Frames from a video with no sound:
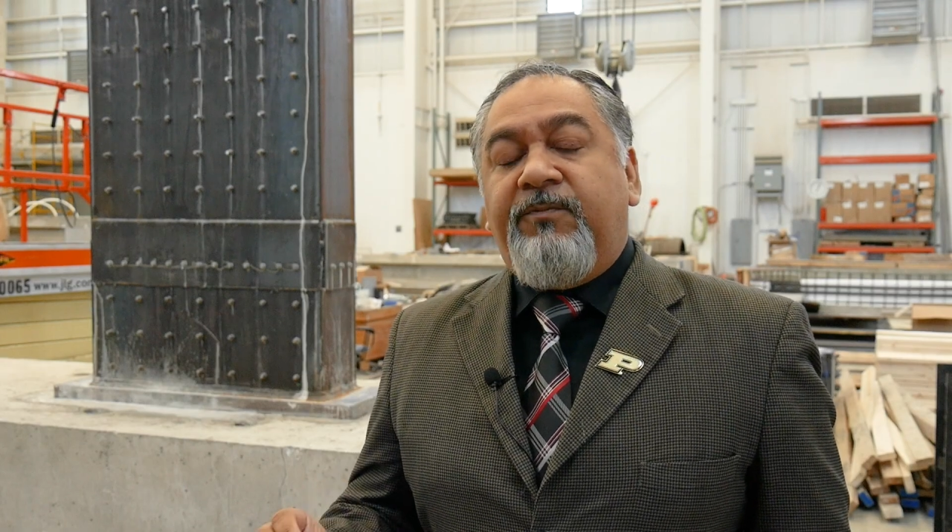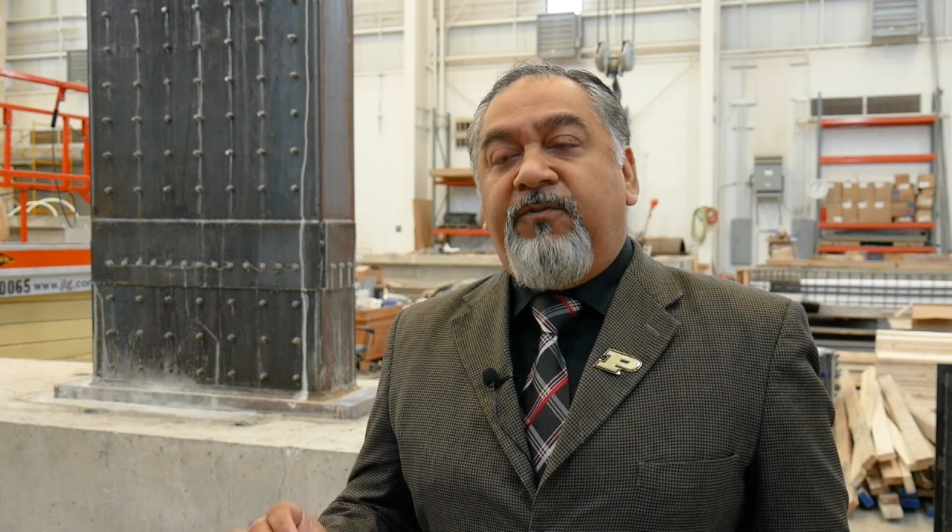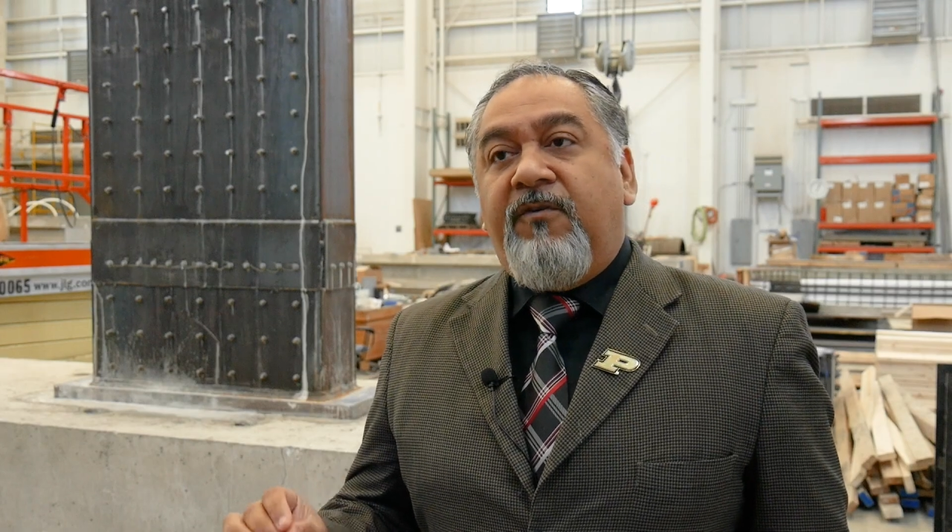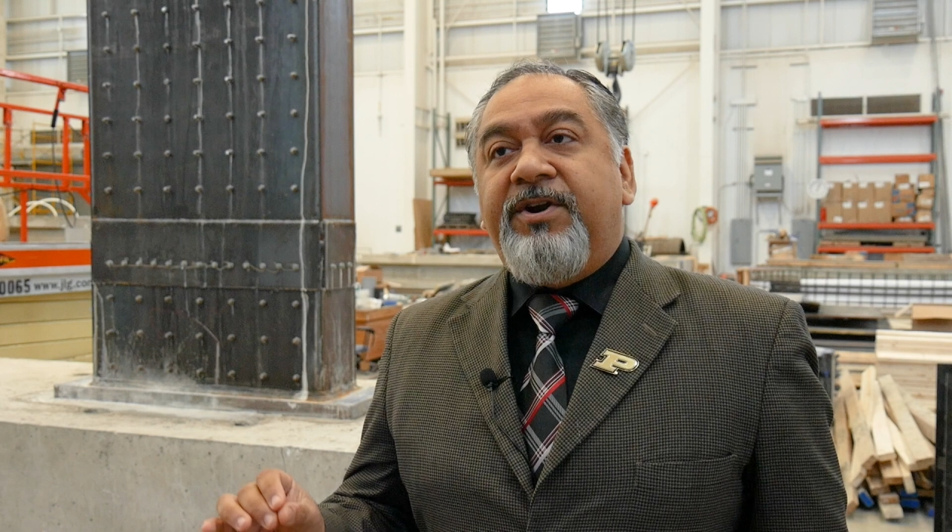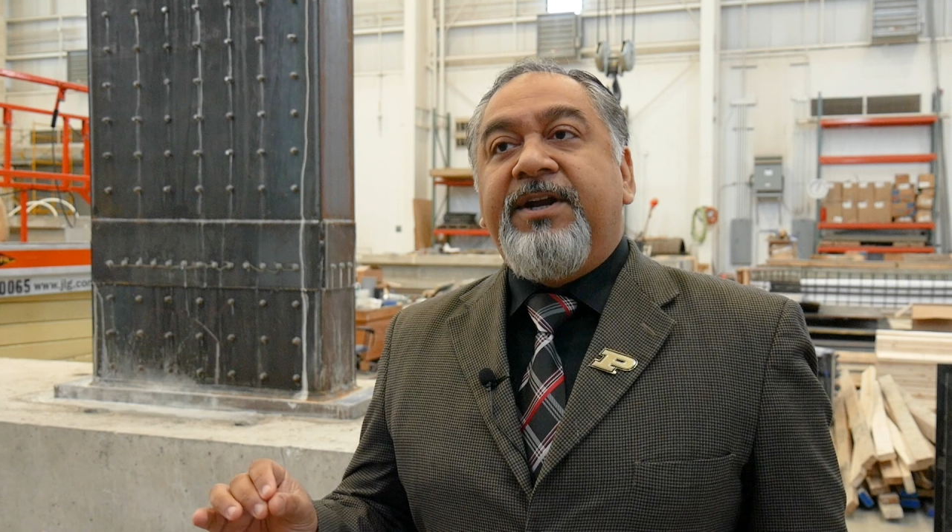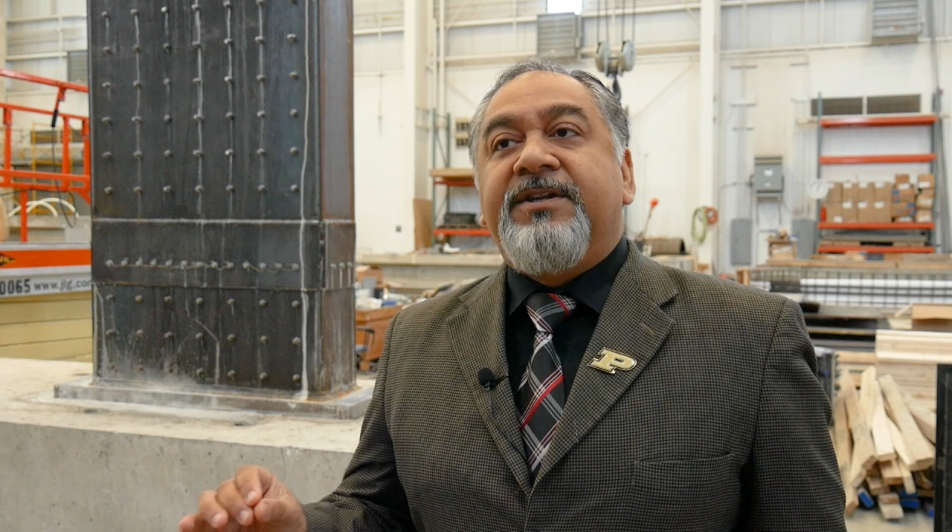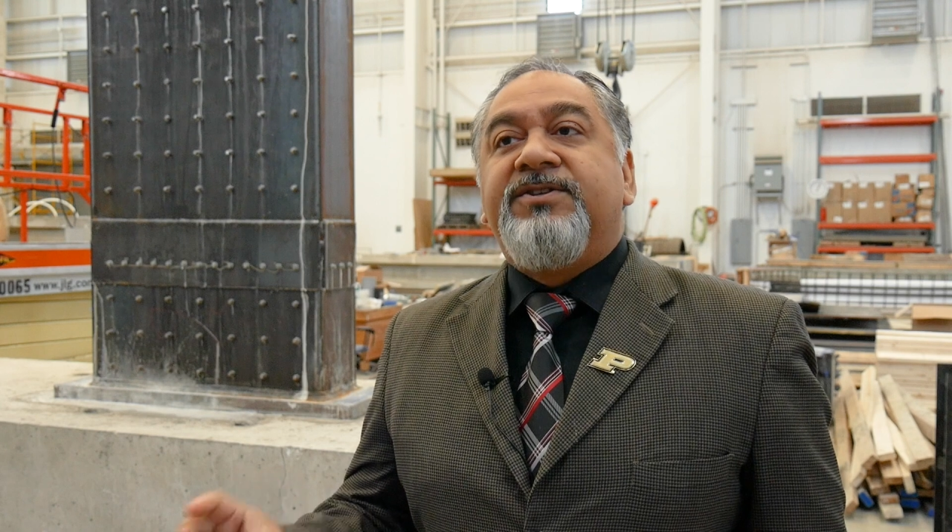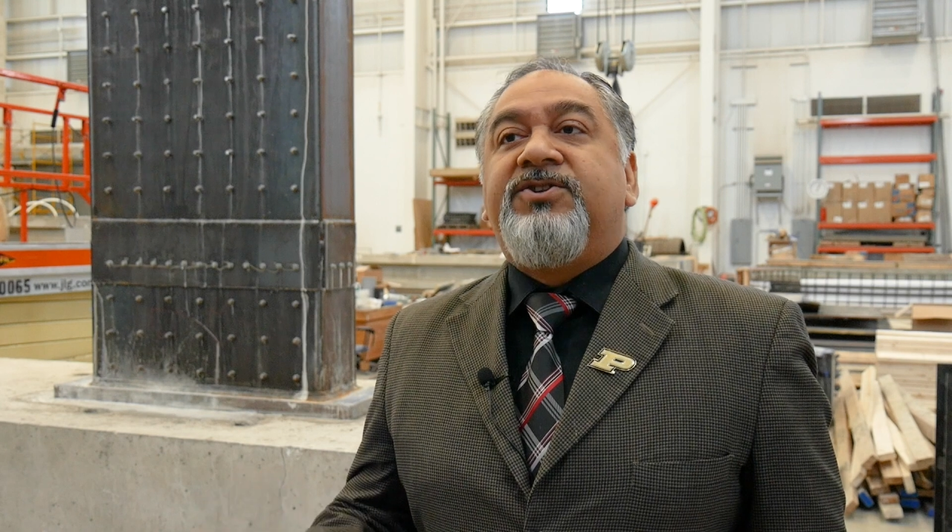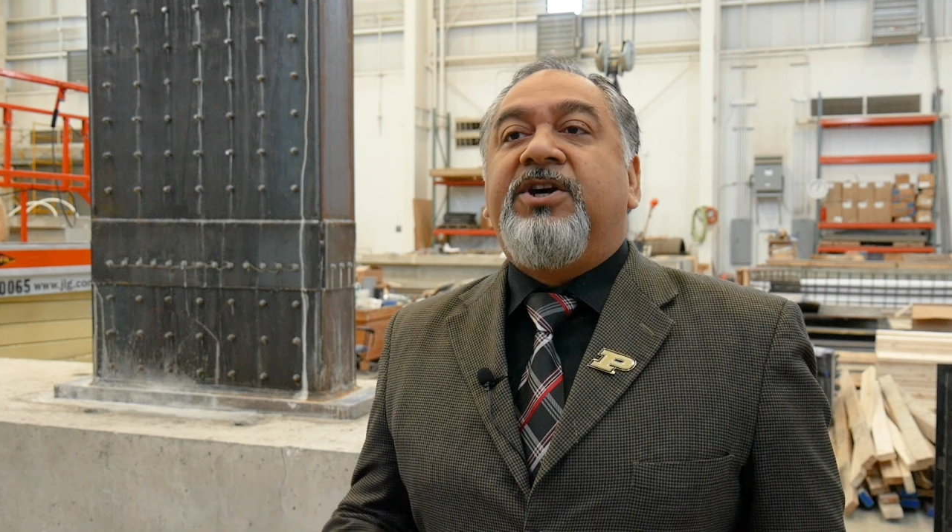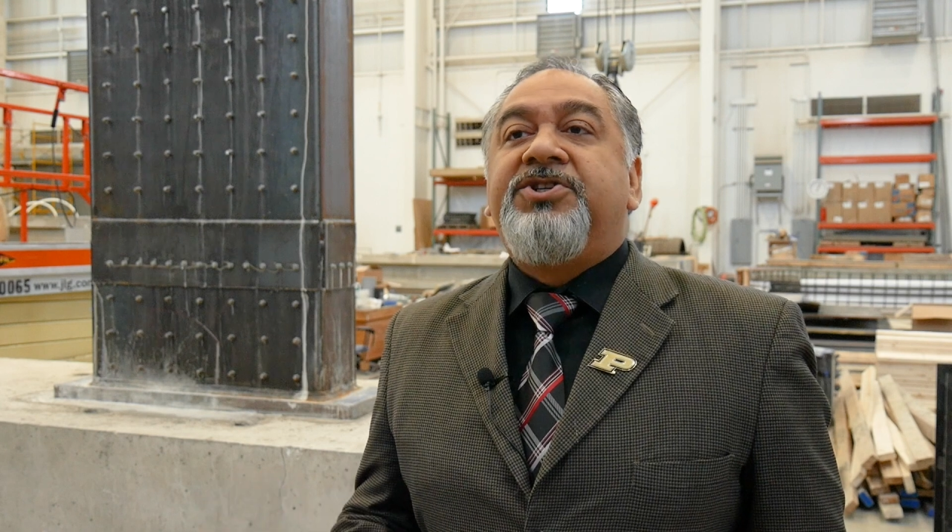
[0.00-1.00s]
forward in
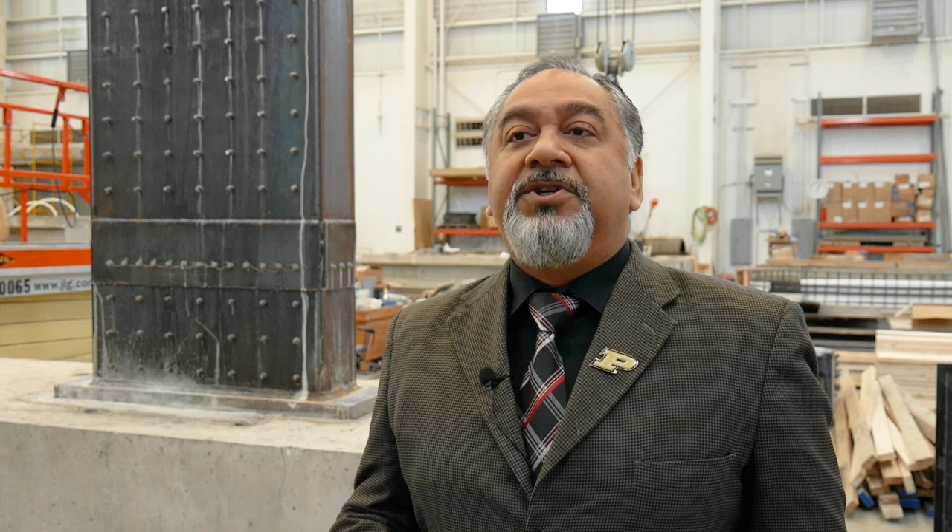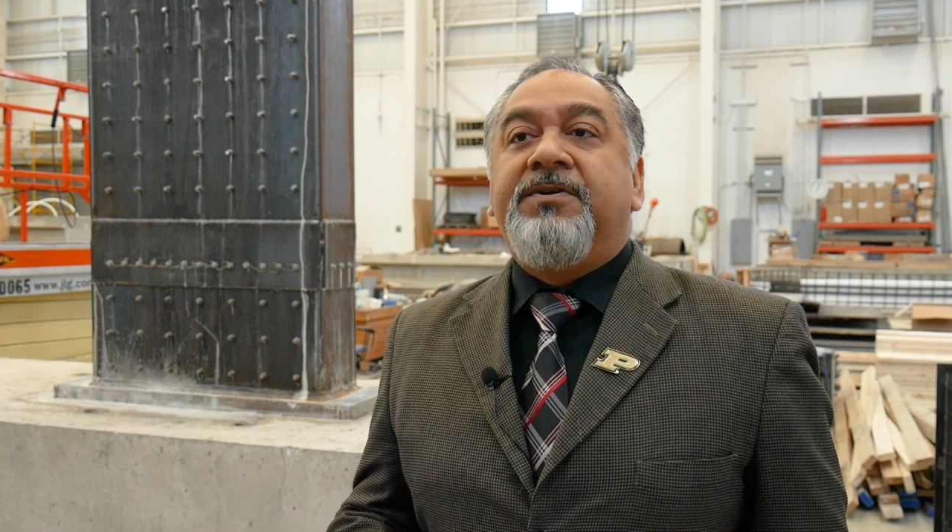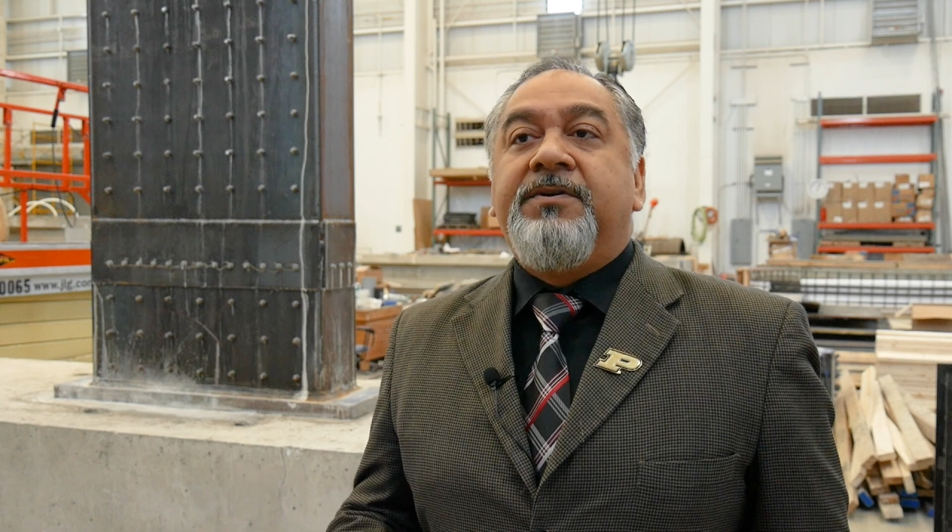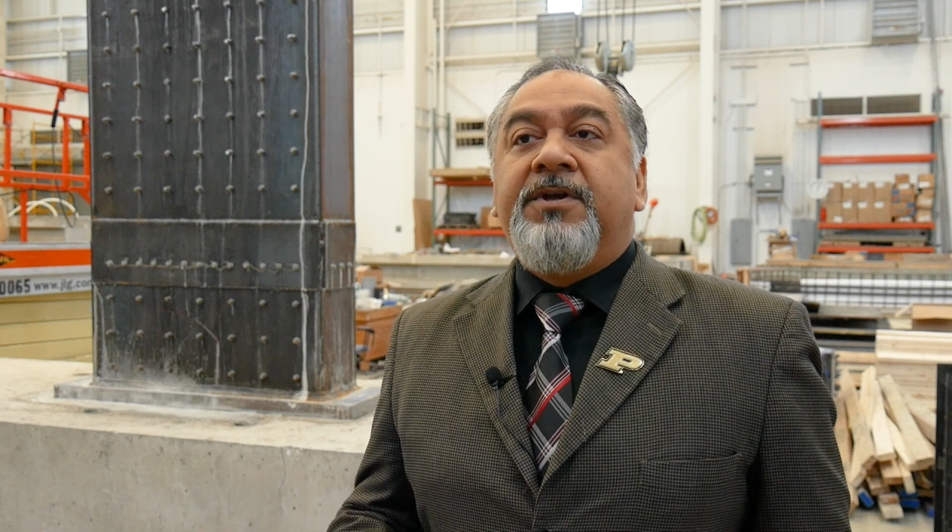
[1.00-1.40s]
construction